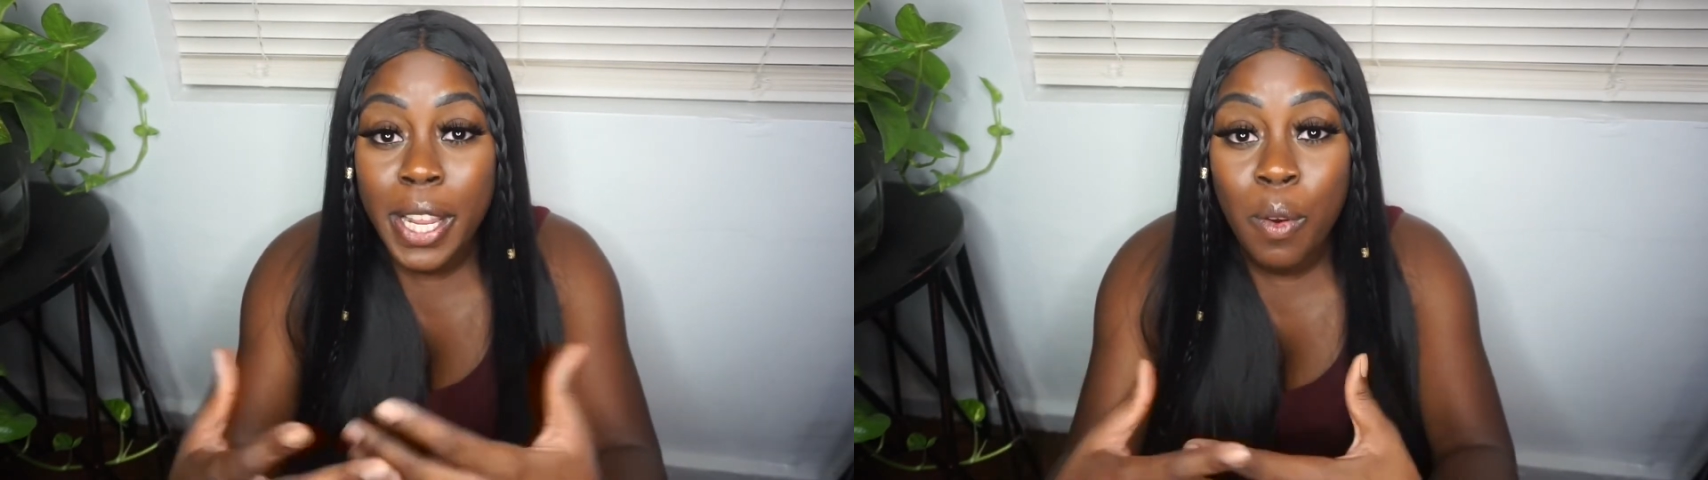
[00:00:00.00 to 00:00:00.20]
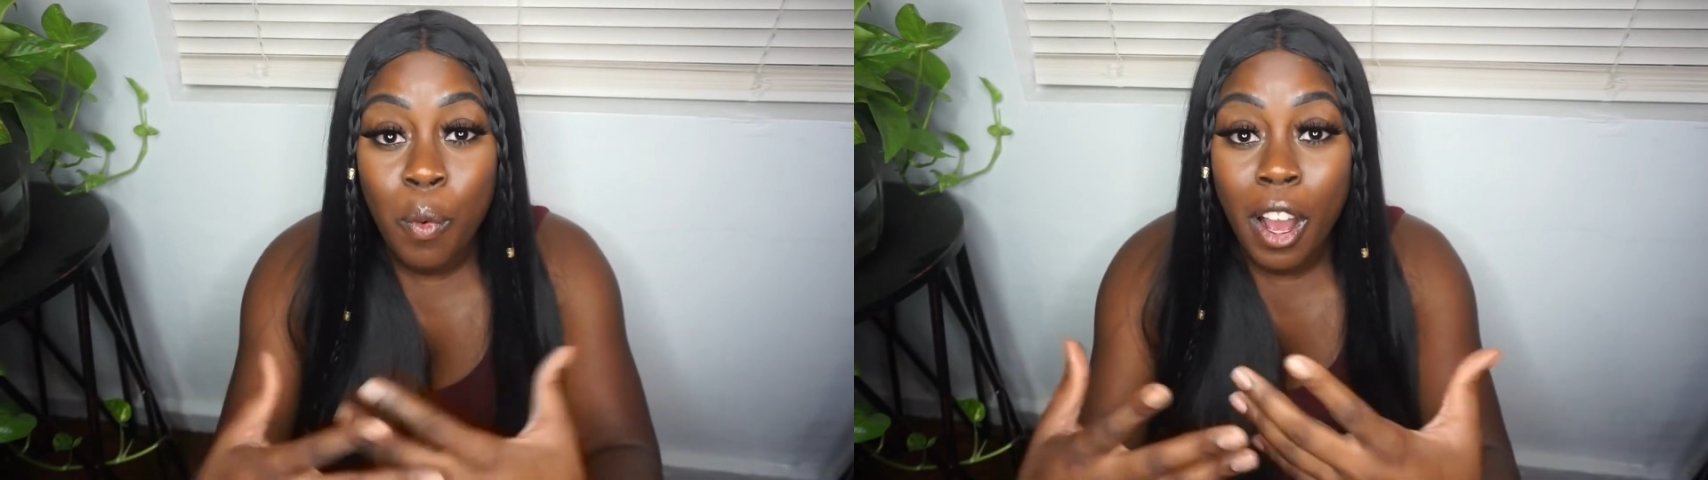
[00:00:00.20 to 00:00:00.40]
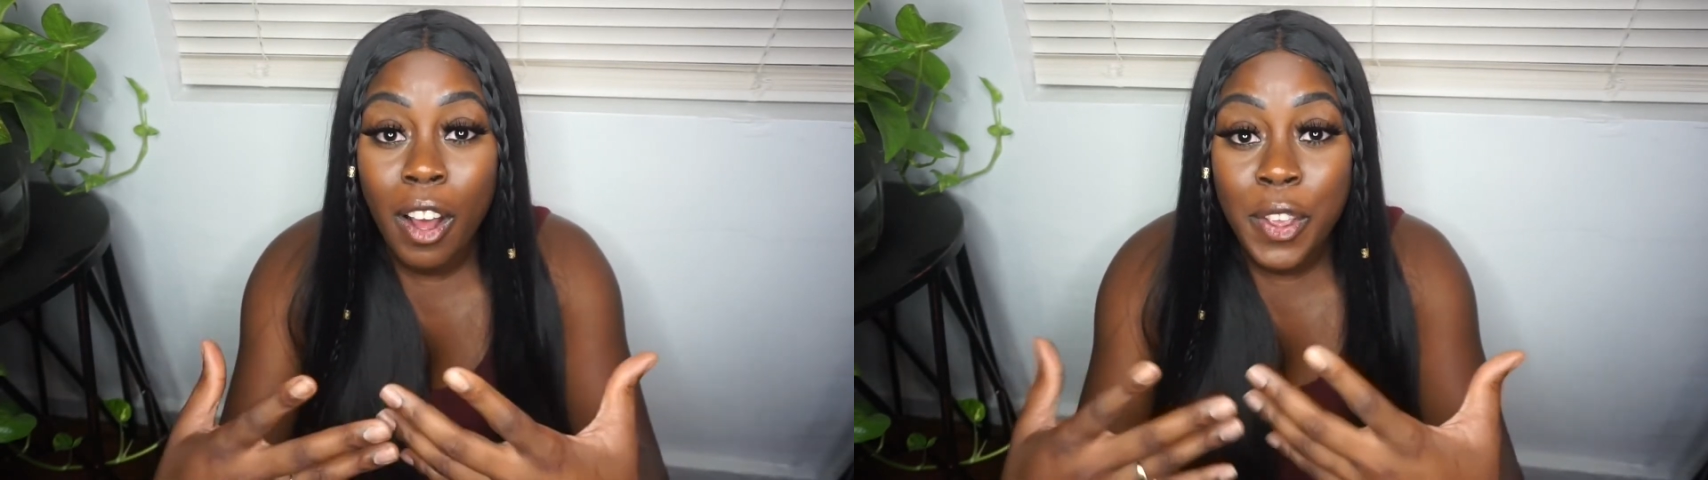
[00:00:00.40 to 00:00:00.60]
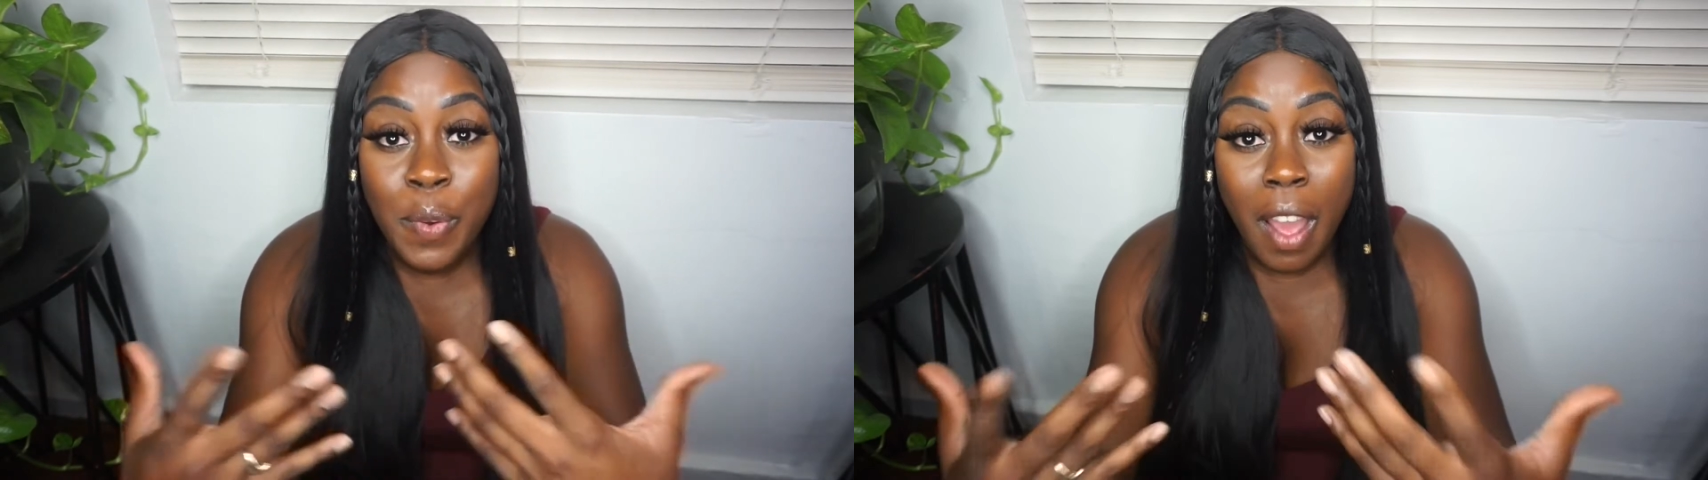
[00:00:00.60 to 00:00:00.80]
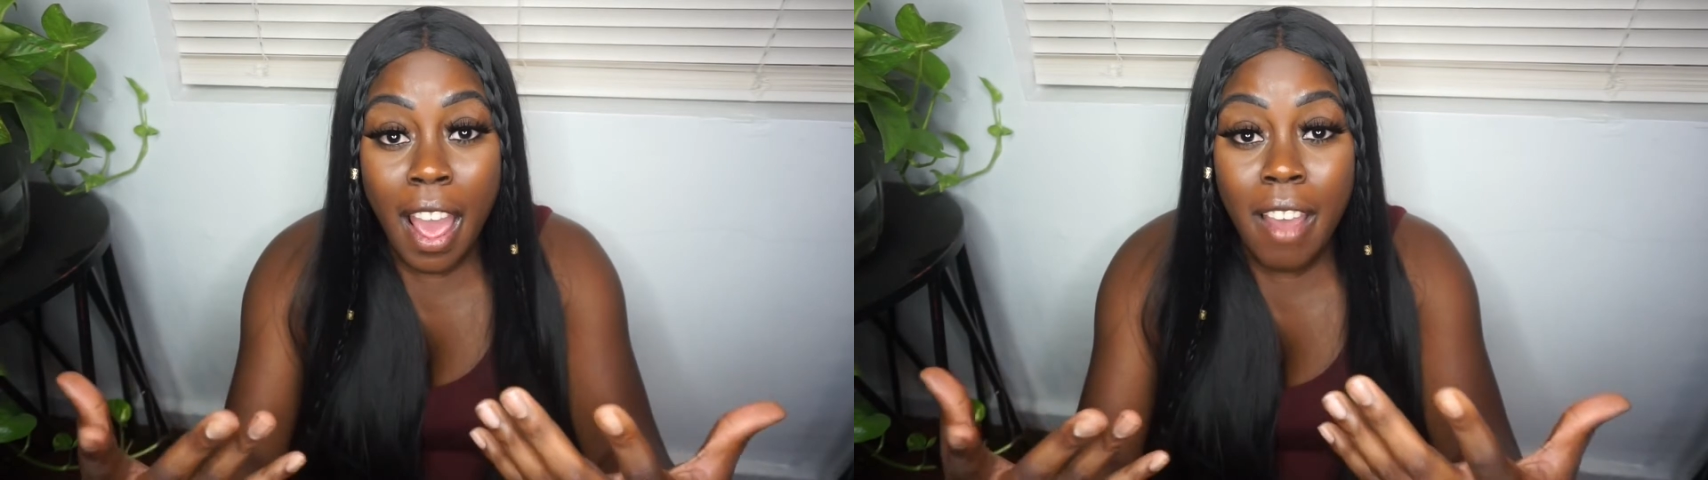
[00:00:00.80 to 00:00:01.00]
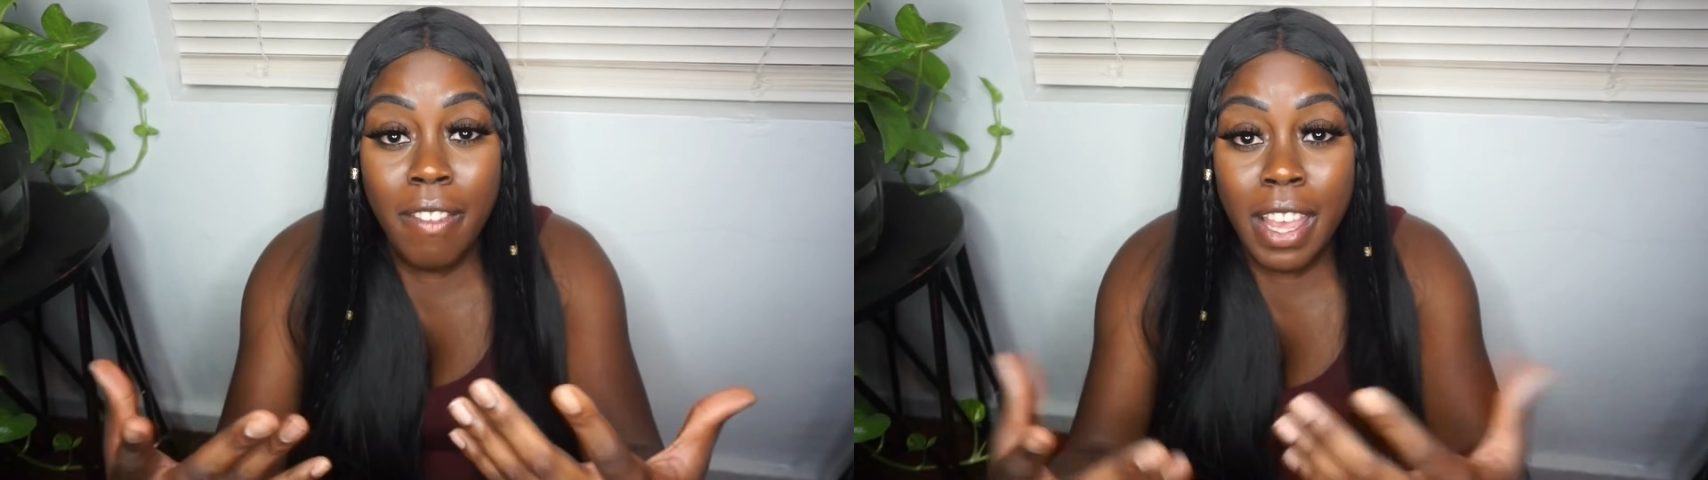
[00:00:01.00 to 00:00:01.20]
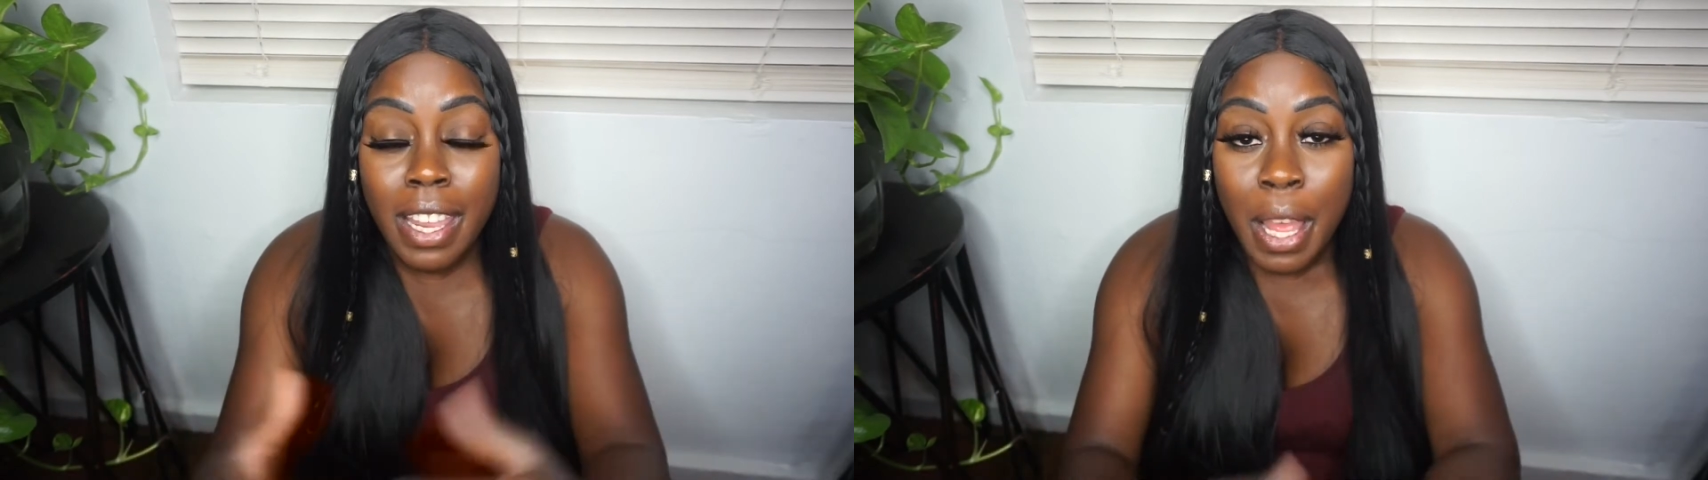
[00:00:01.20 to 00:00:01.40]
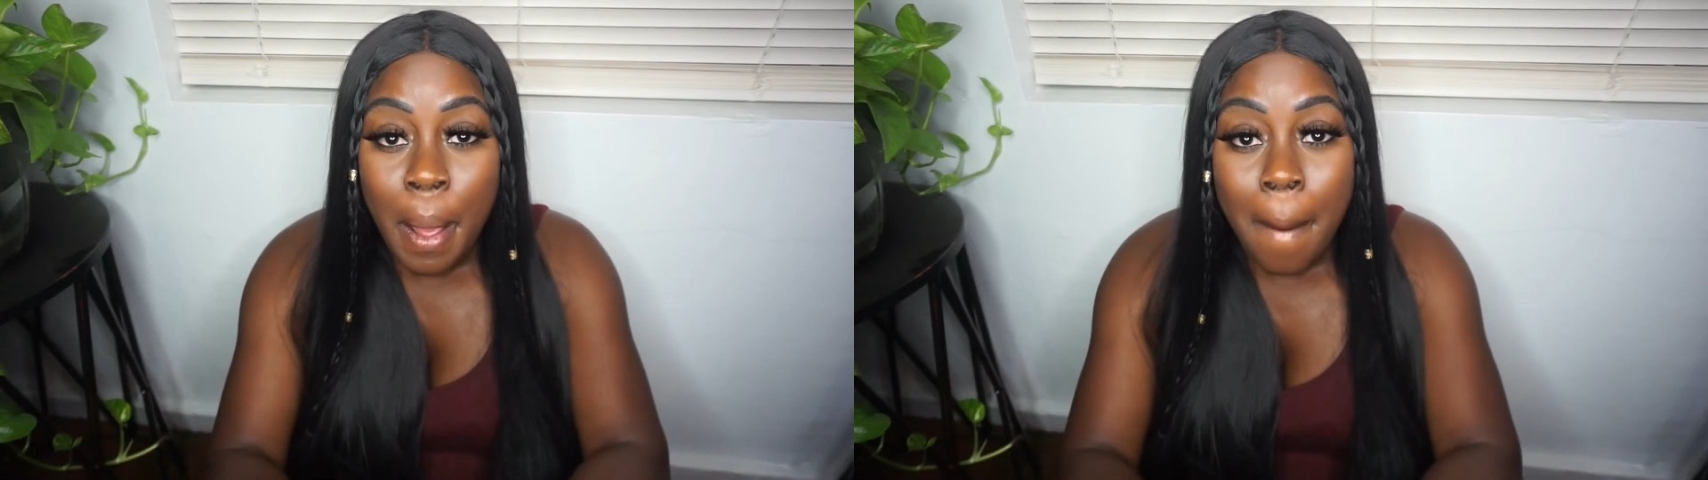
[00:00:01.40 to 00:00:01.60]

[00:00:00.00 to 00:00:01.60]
it while you have it,